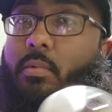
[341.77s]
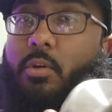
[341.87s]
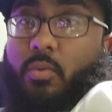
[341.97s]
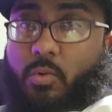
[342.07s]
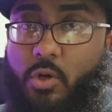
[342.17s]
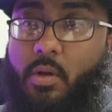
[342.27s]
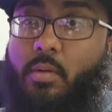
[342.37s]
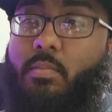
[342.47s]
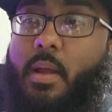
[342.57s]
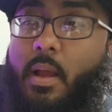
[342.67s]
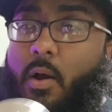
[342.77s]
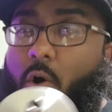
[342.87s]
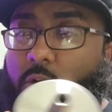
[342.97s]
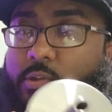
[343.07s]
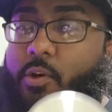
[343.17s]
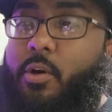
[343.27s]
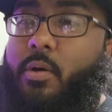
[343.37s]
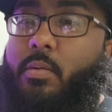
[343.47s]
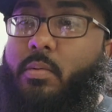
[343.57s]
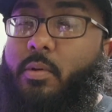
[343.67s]
you could
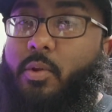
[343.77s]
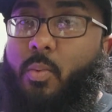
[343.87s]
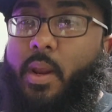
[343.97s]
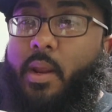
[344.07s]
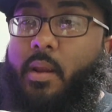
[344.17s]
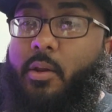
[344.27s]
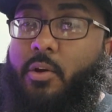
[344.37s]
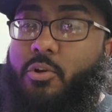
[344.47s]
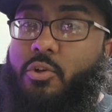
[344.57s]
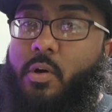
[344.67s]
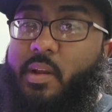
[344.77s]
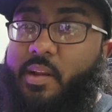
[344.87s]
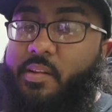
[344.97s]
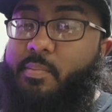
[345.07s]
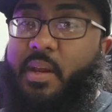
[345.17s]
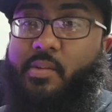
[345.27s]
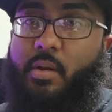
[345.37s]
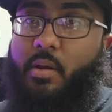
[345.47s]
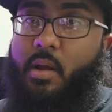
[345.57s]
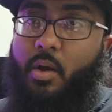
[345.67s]
alter the way your draw is based
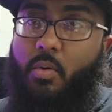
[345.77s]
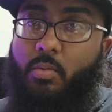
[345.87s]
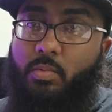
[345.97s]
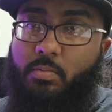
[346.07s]
on how